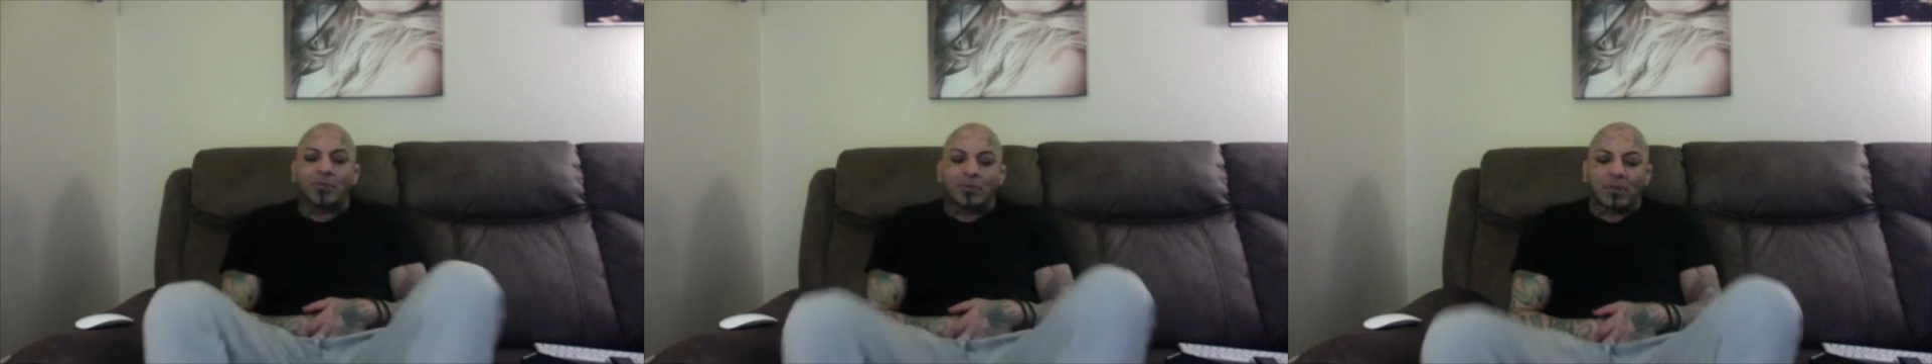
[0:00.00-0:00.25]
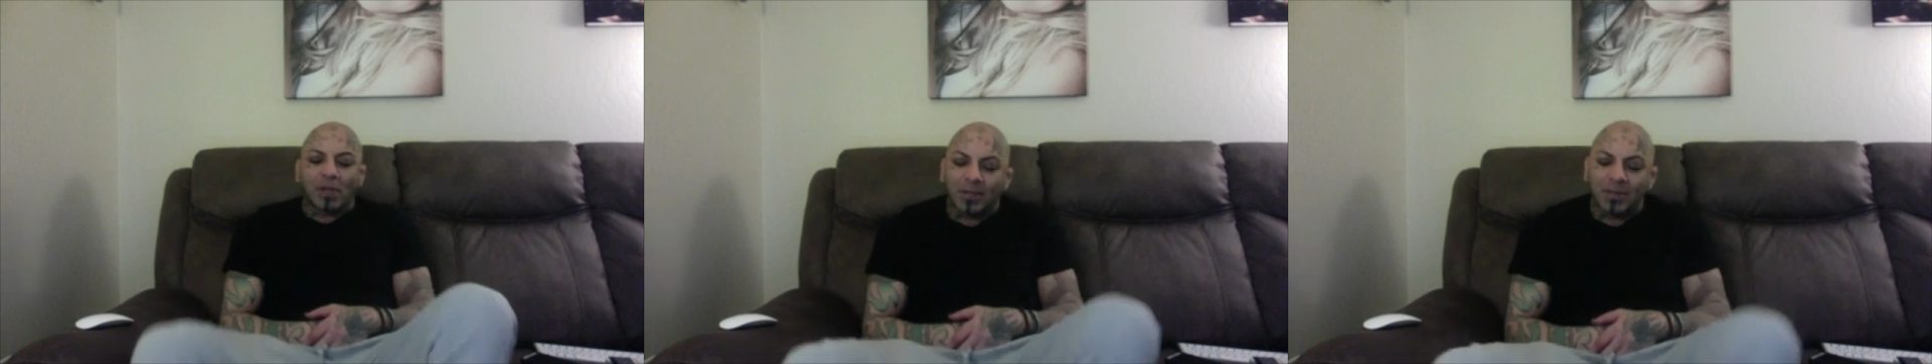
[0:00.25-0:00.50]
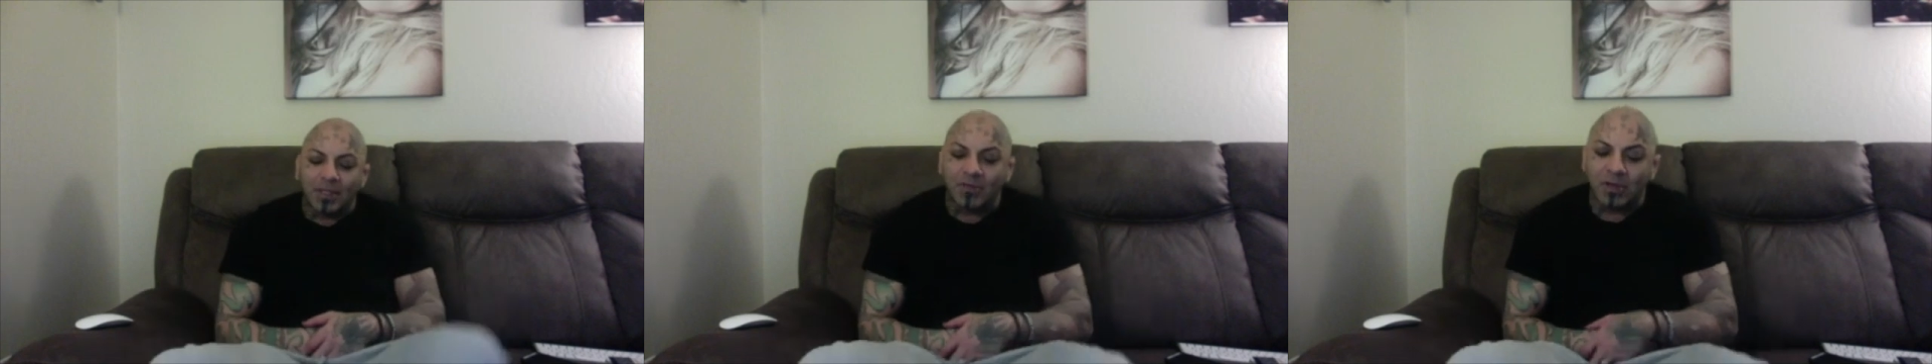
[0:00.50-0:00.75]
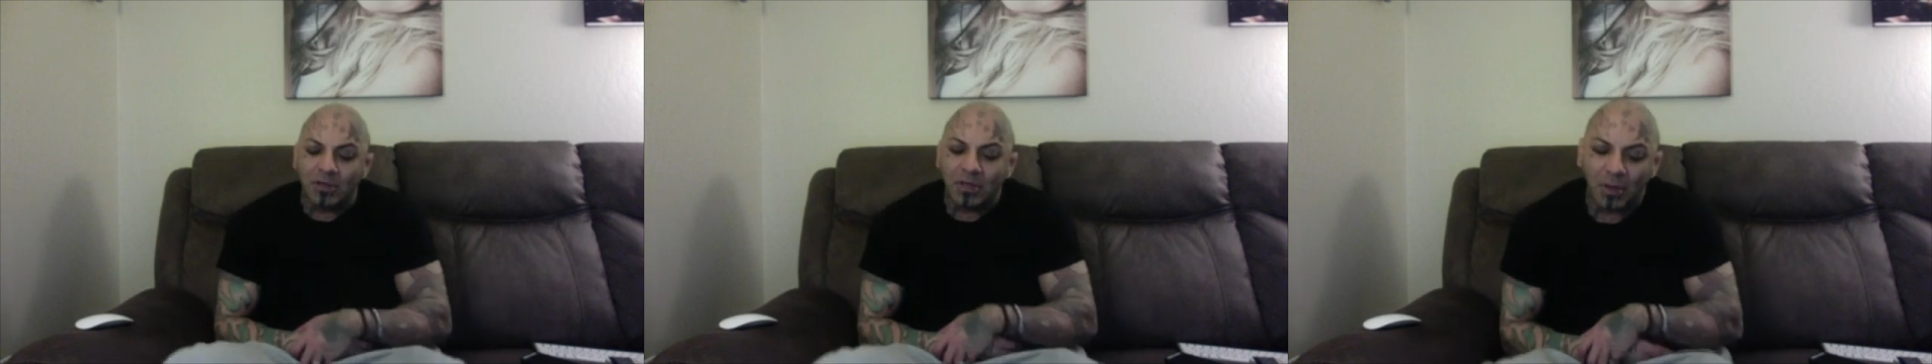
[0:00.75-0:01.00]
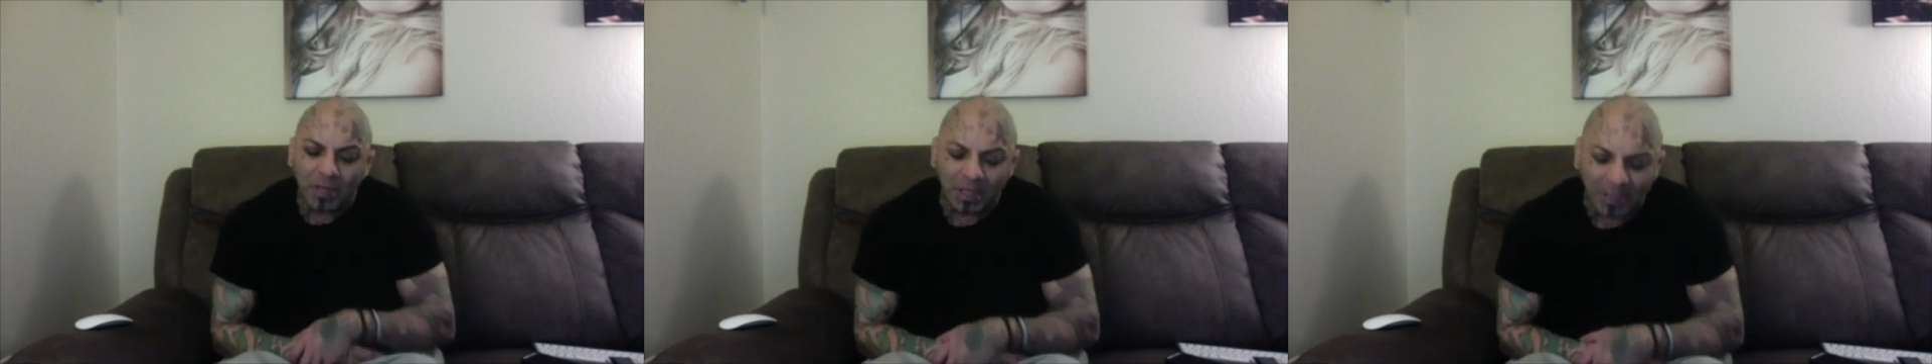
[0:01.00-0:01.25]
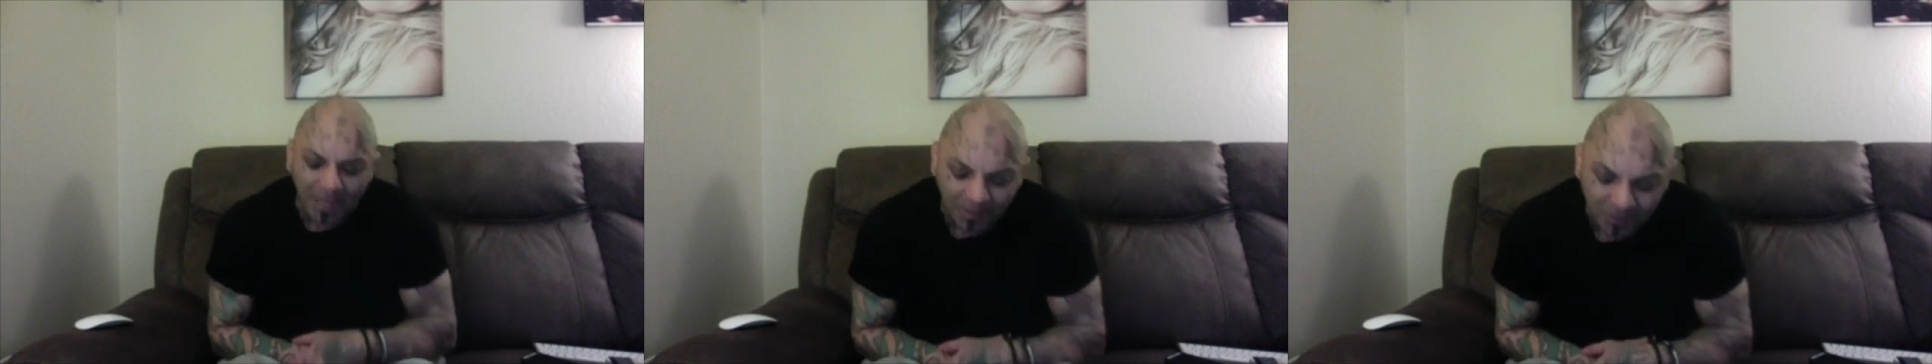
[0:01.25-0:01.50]
let me give you a yoga
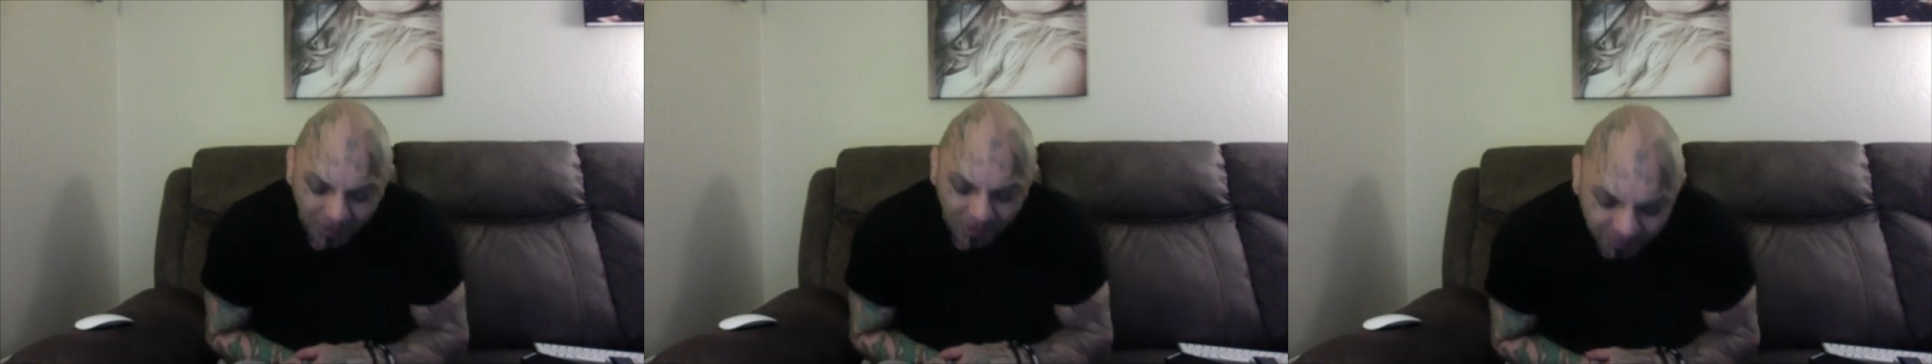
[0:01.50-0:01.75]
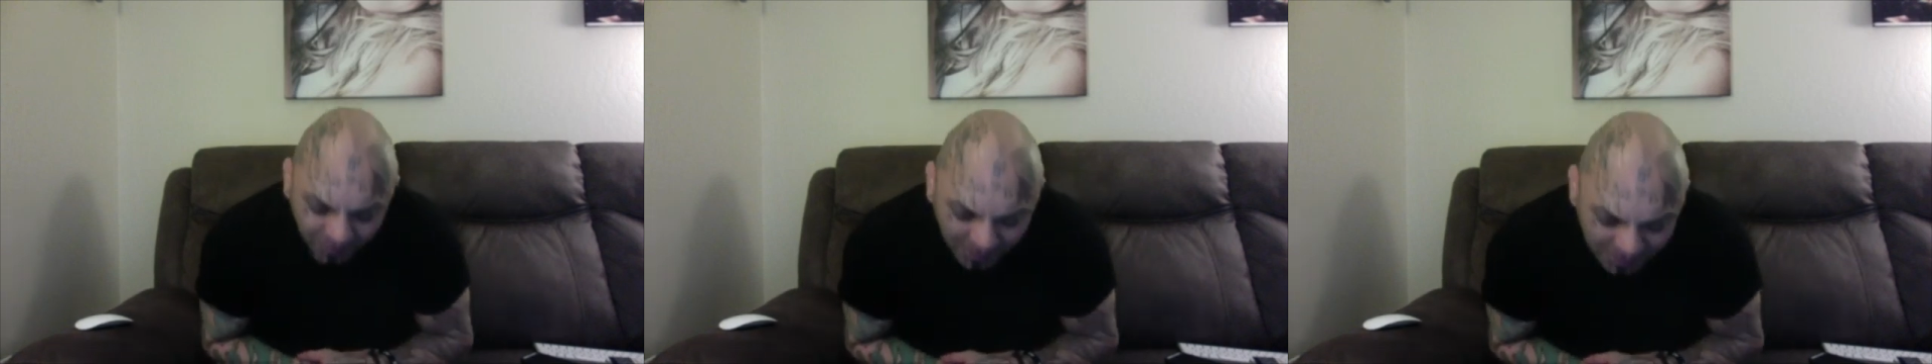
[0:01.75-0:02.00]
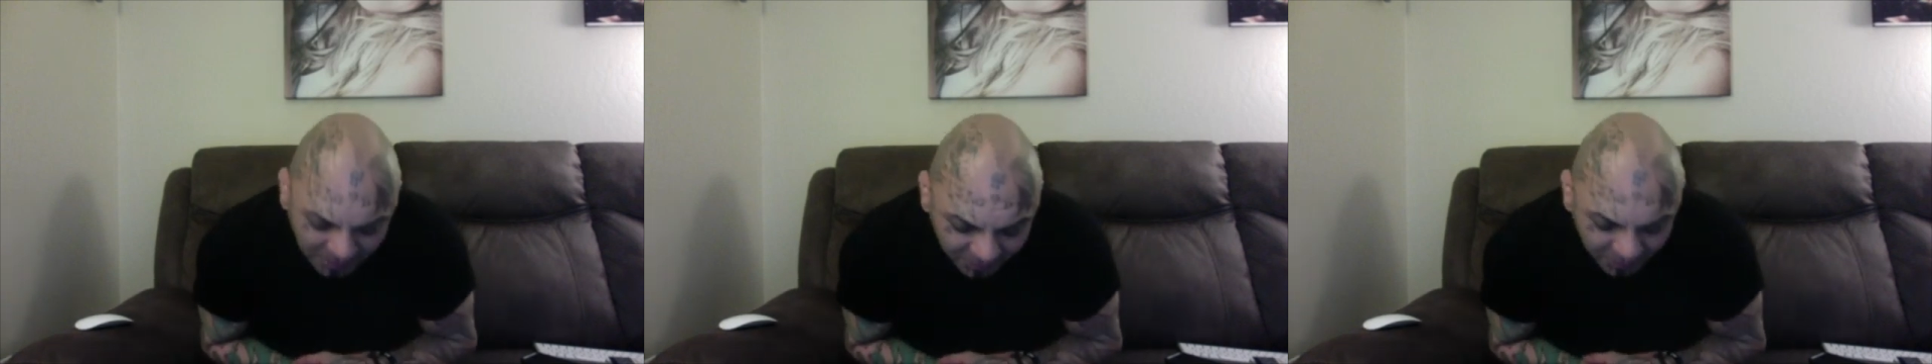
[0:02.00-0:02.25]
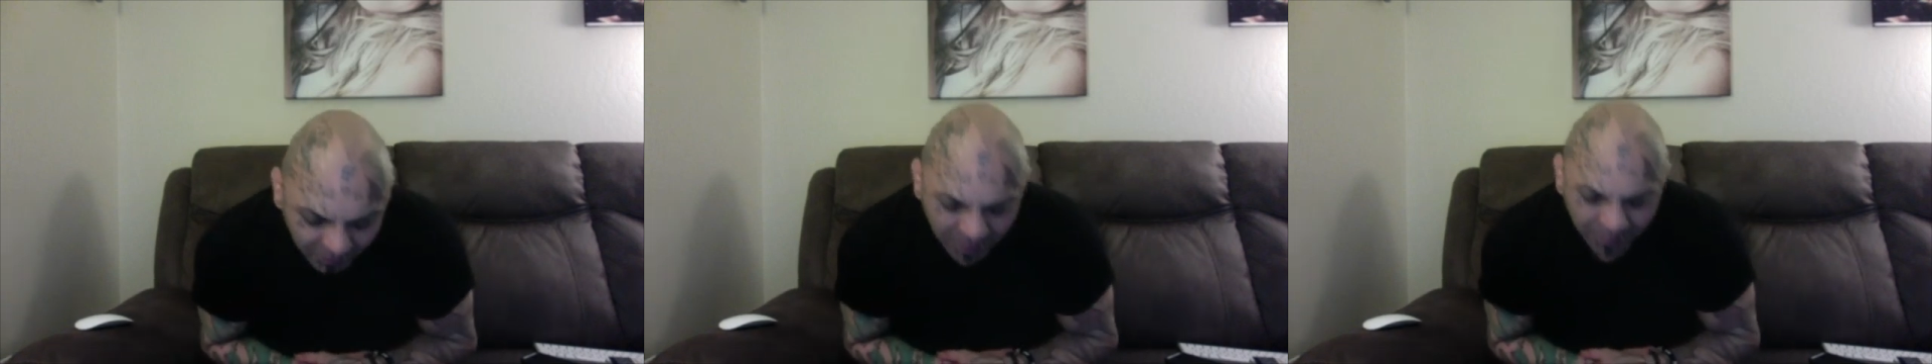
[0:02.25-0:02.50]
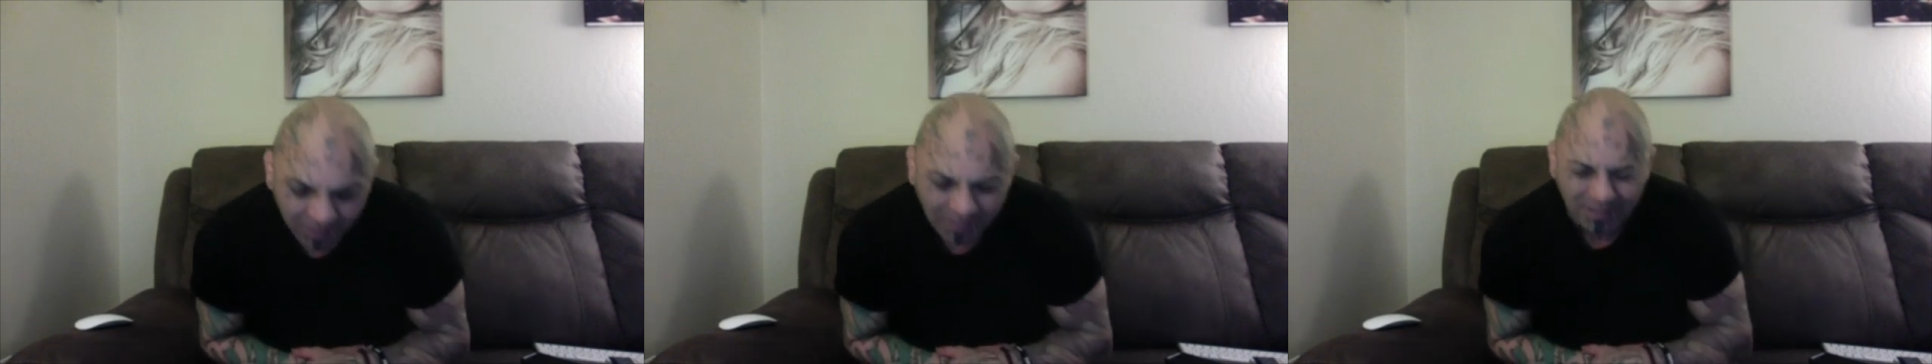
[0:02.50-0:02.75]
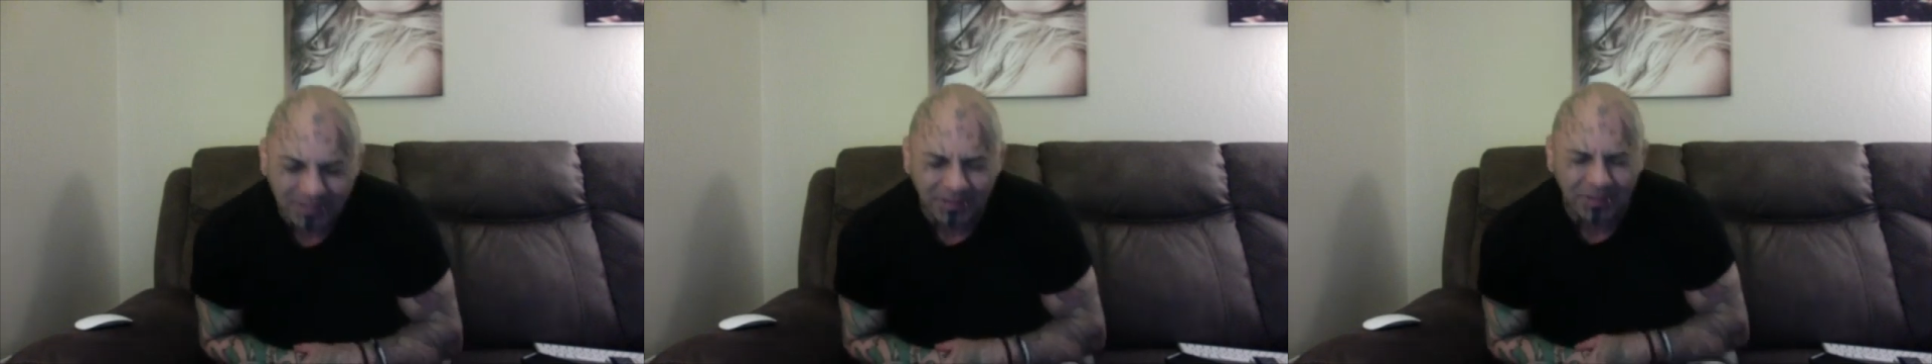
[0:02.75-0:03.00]
analogy for myself, the way I
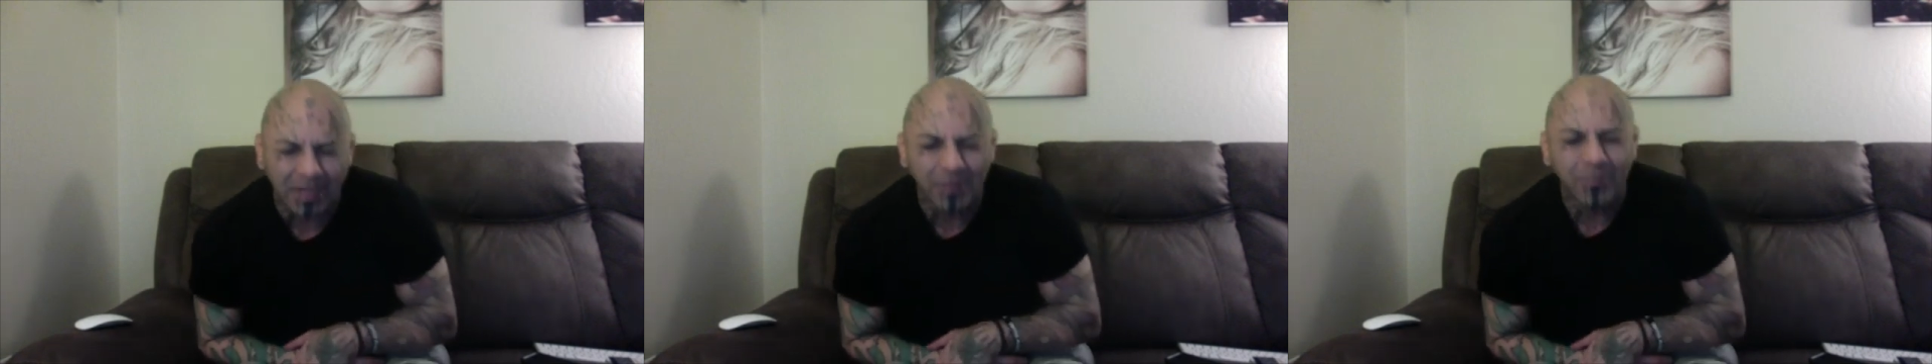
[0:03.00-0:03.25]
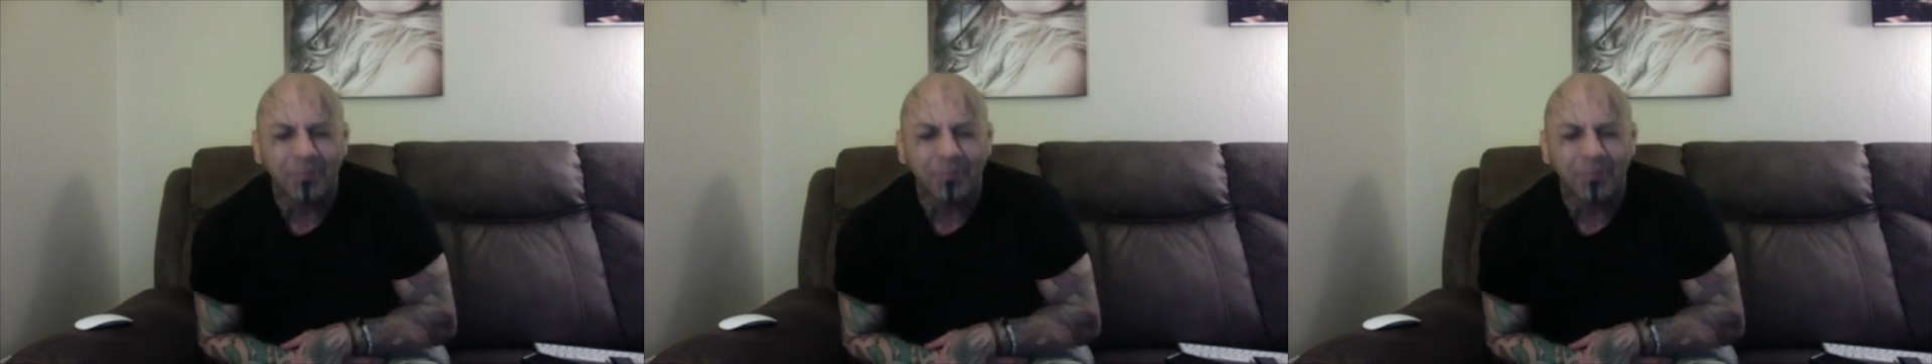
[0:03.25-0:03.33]
practice, okay?